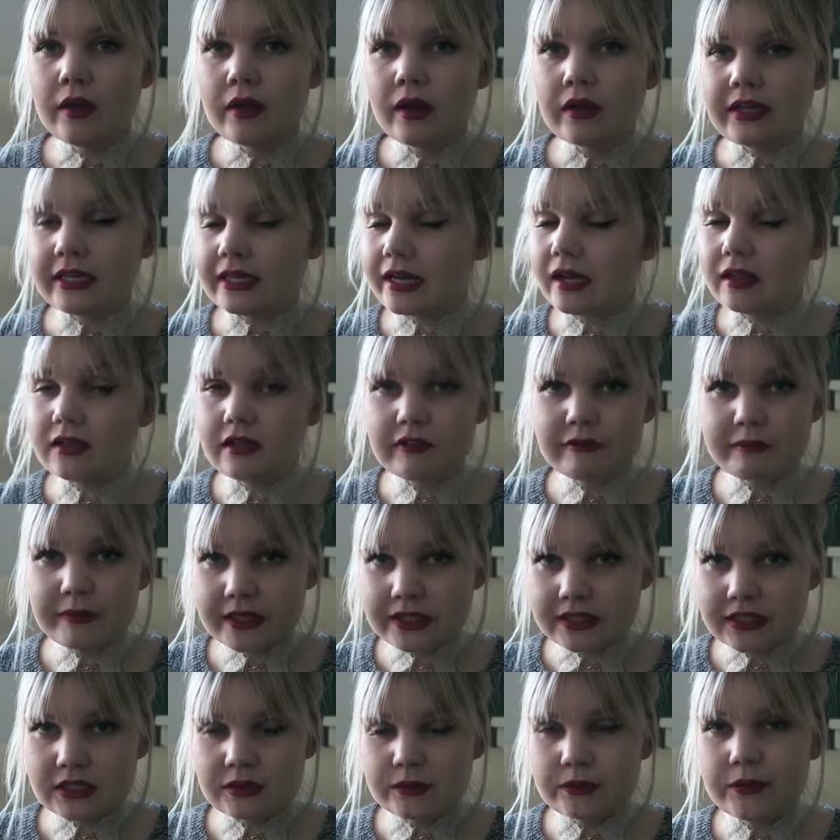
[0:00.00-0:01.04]
like, I love
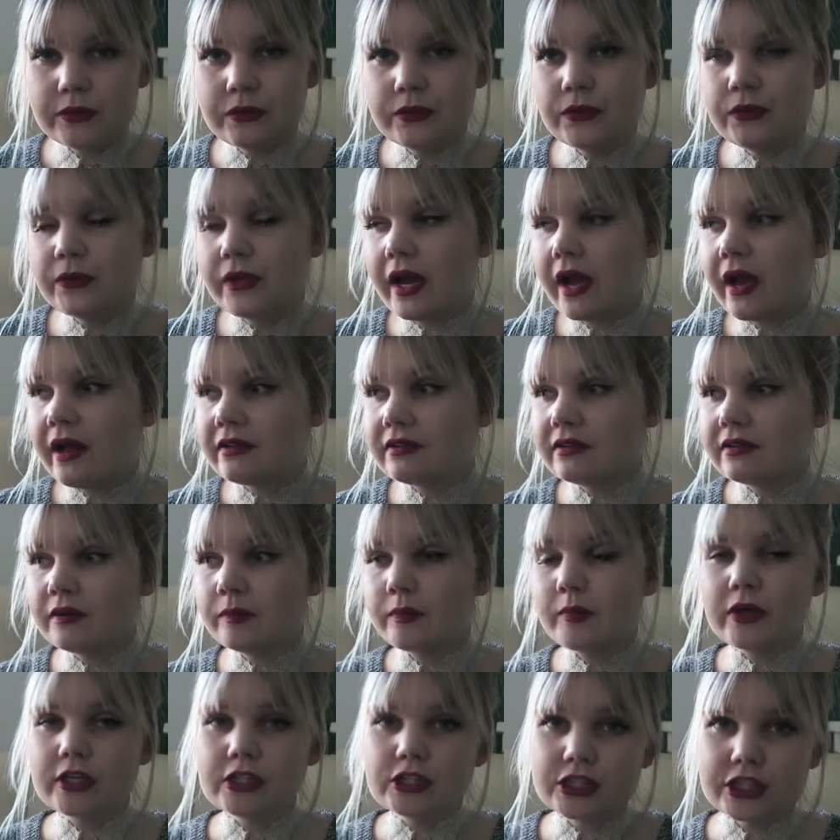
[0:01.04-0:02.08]
Pixie Woo and their
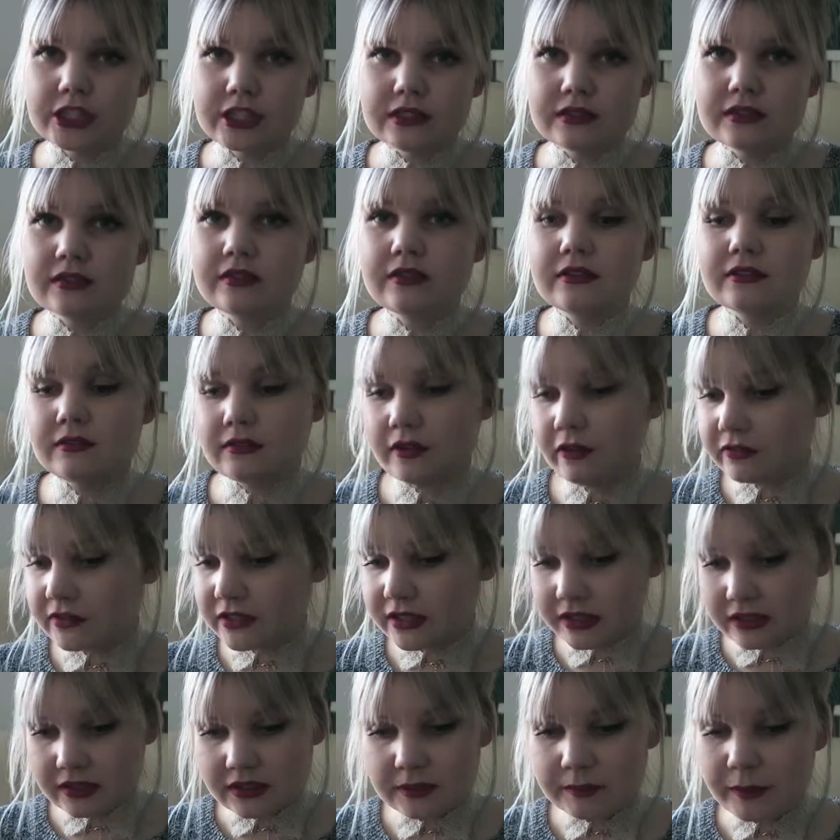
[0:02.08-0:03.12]
brushes and
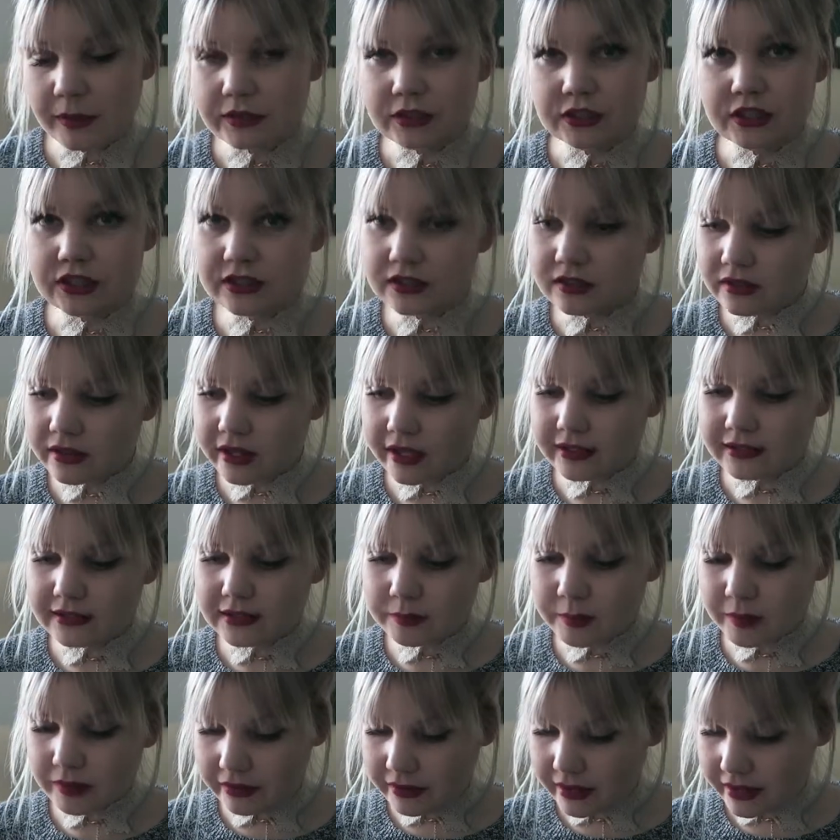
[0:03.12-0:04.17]
obviously the sponges and things,
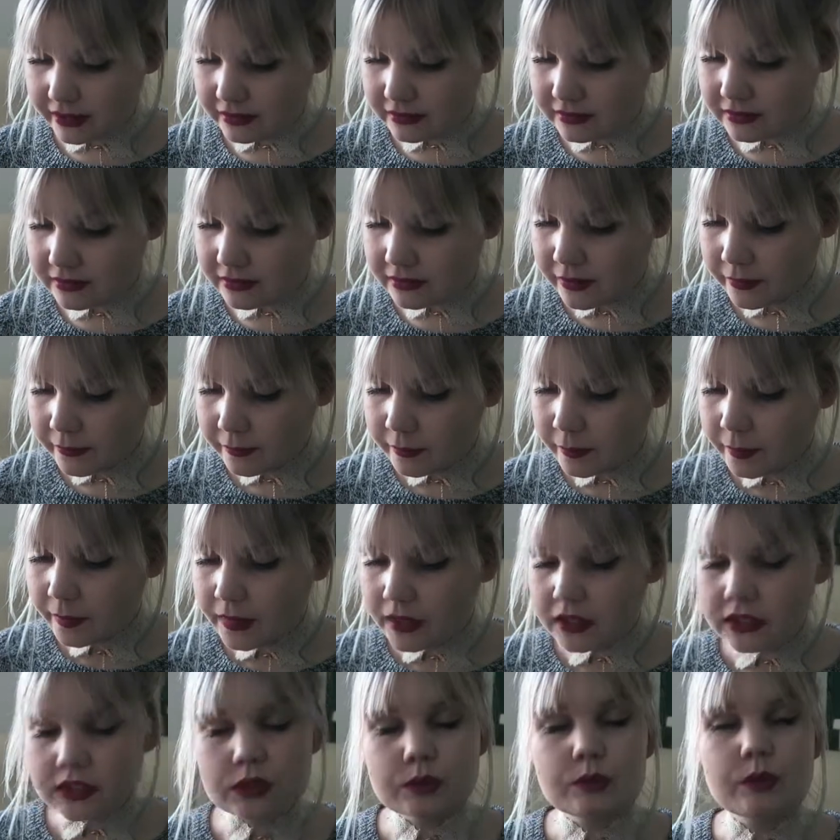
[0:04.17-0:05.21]
but this
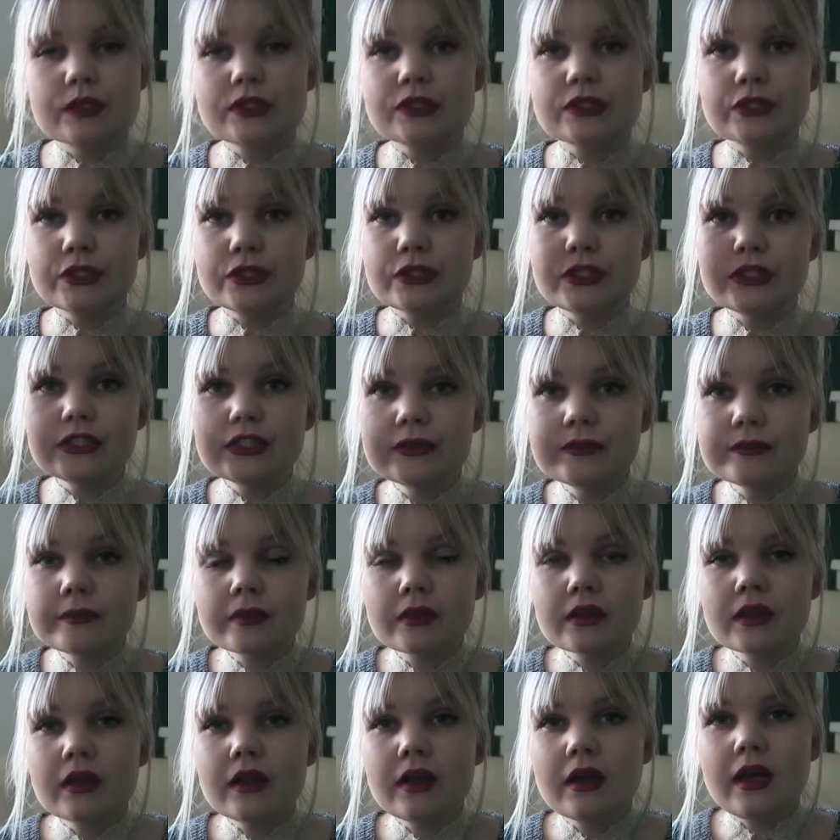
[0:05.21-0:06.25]
just wasn't good.
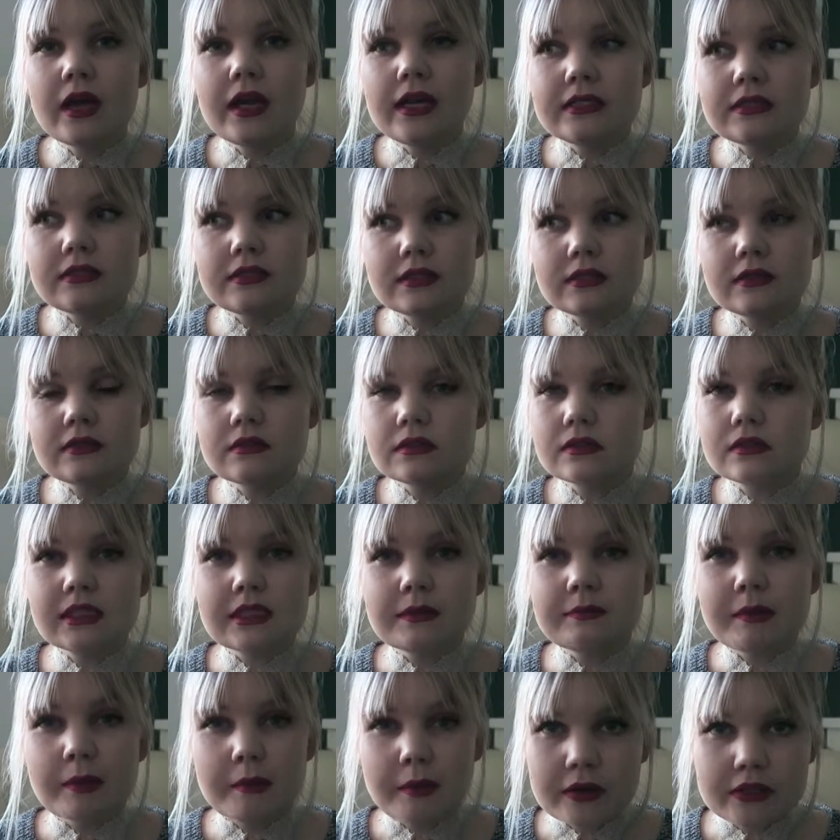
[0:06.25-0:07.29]
It didn't
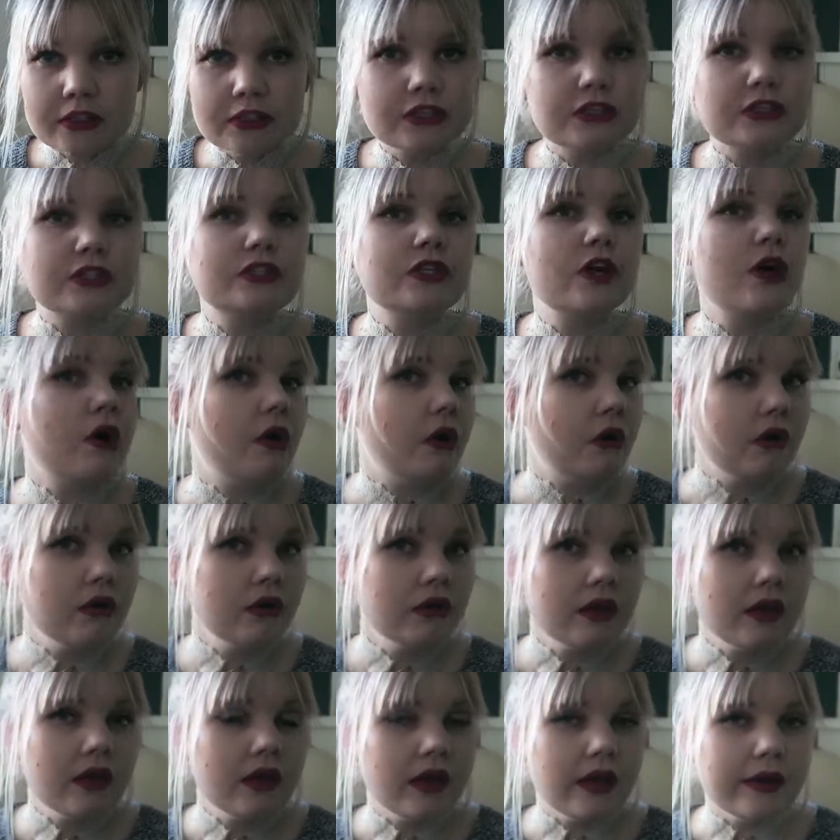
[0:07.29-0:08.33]
clean my brushes at
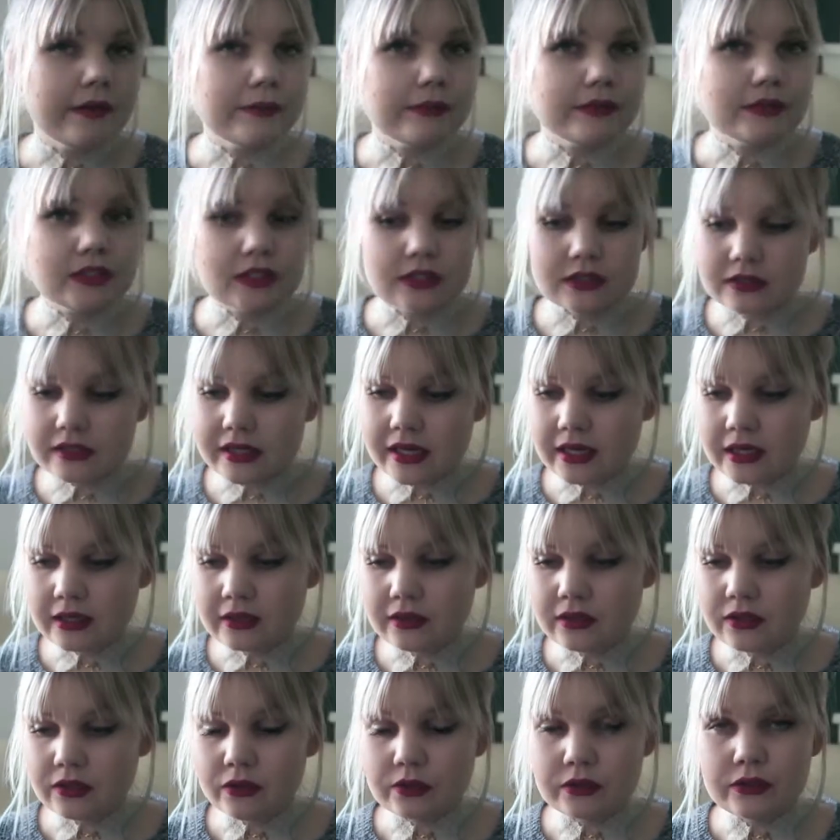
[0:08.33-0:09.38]
all. It was just
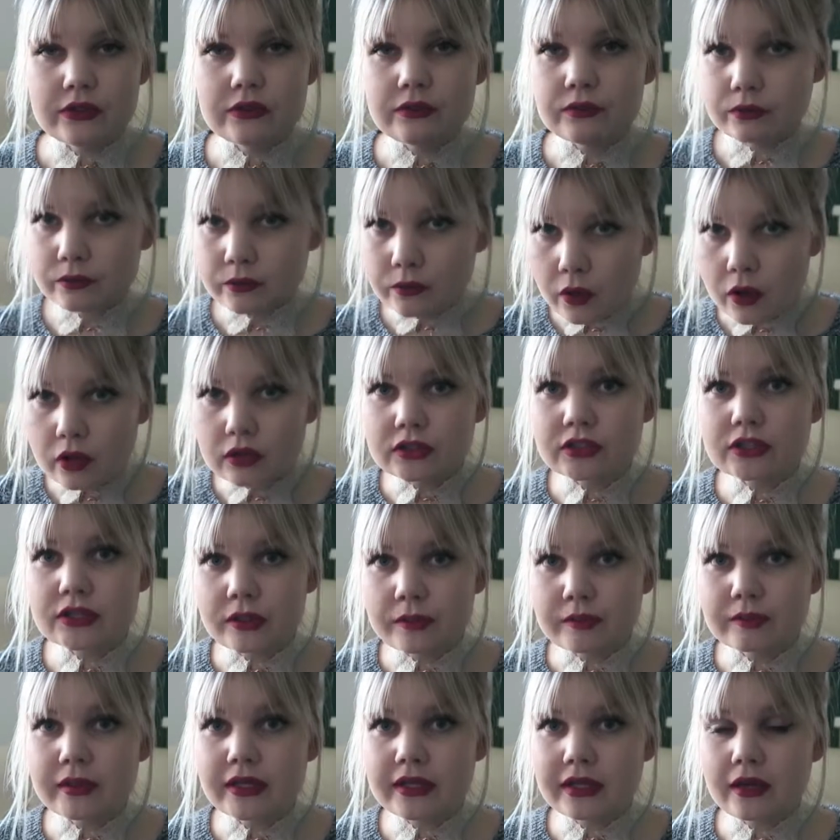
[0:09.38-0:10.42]
like, you know, you wash
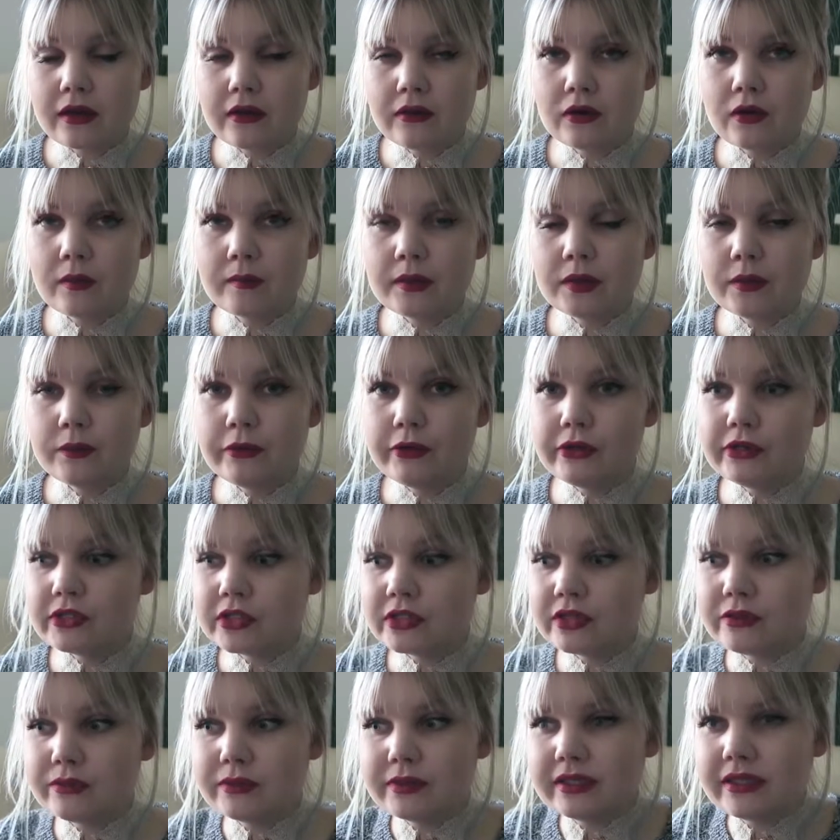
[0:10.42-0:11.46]
them like I normally would
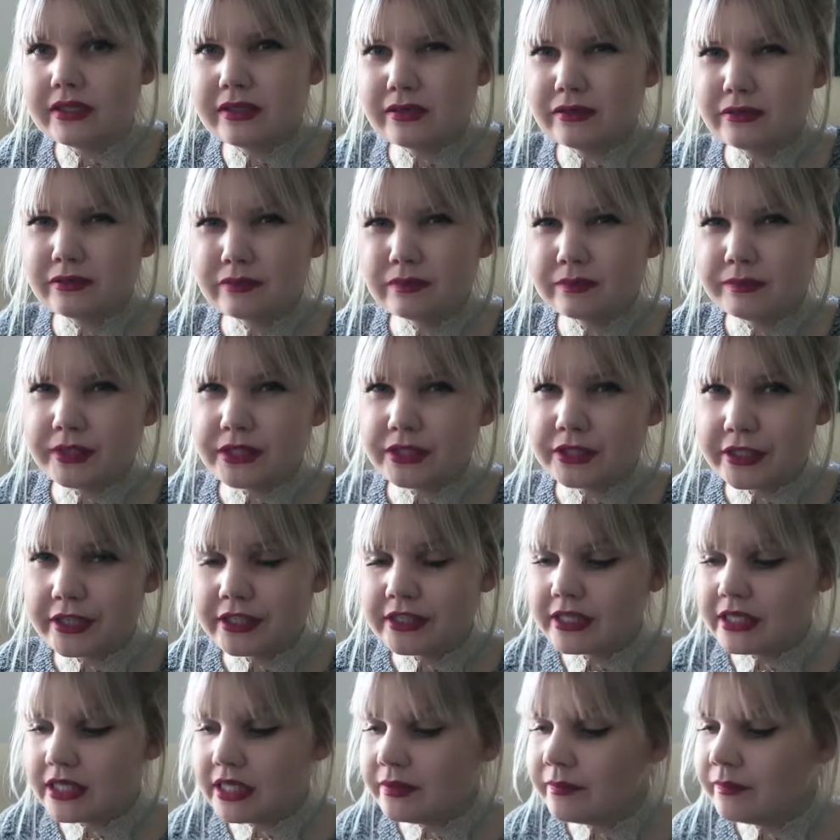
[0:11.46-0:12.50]
and they would still be
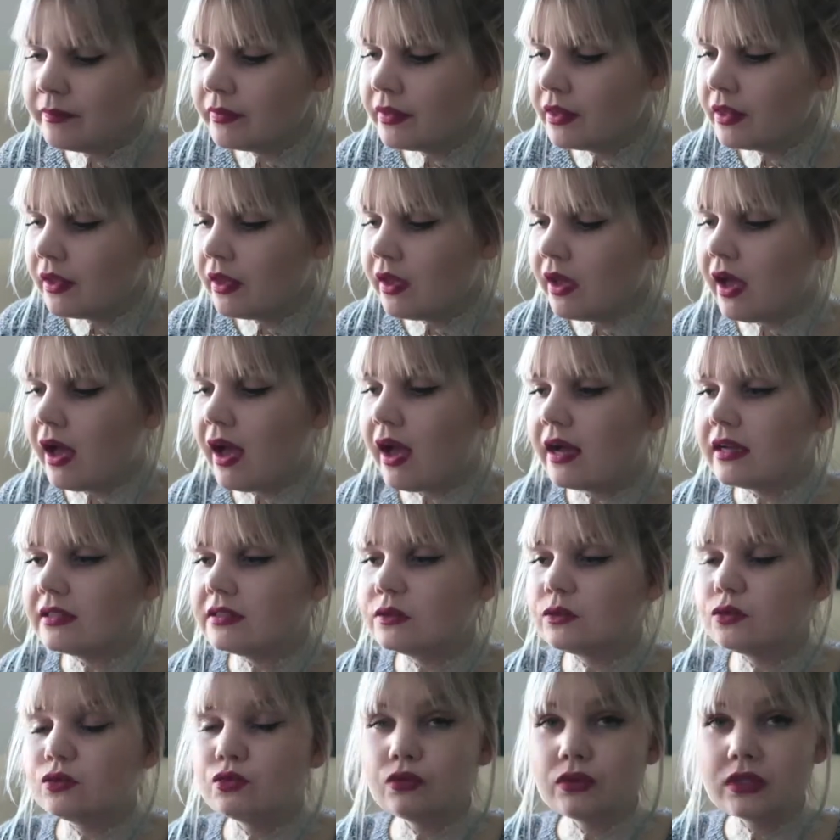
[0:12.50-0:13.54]
dirty, and
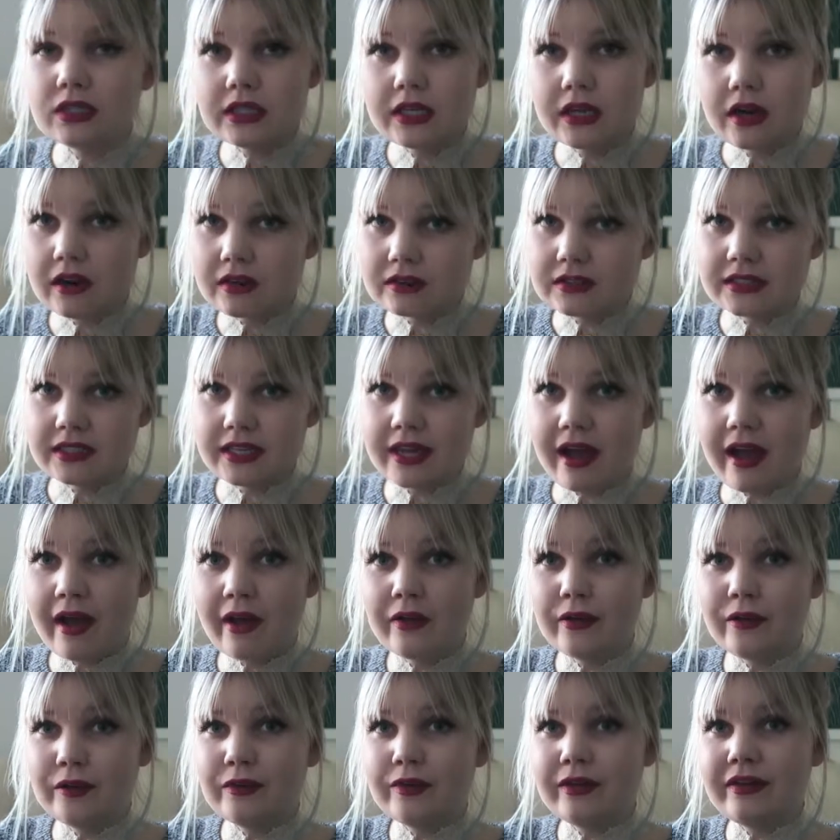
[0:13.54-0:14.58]
it was really hard to get
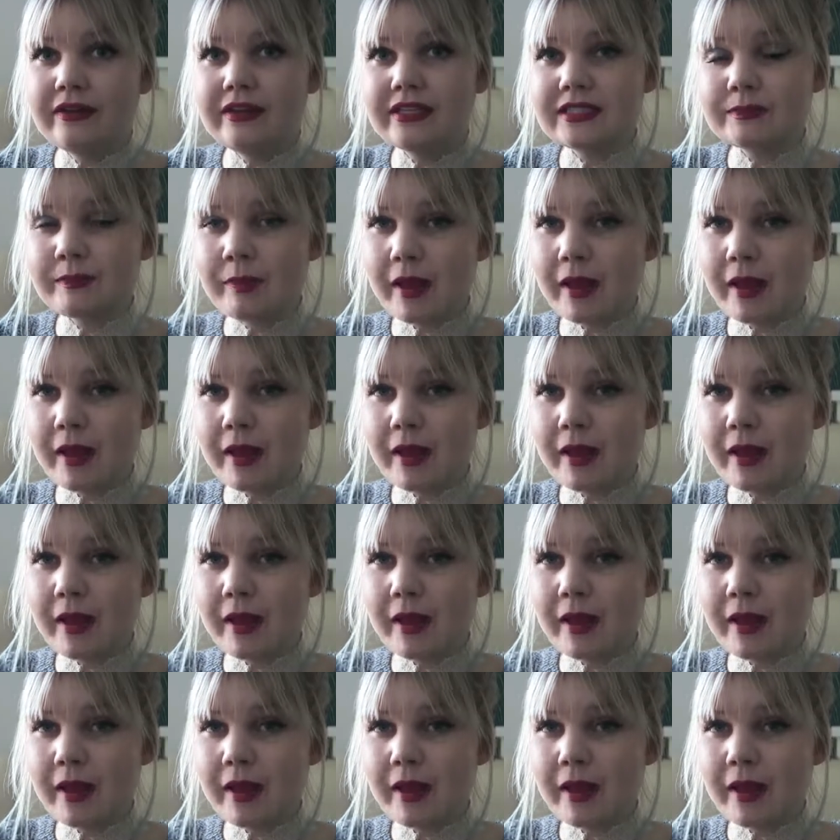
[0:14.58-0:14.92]
out in this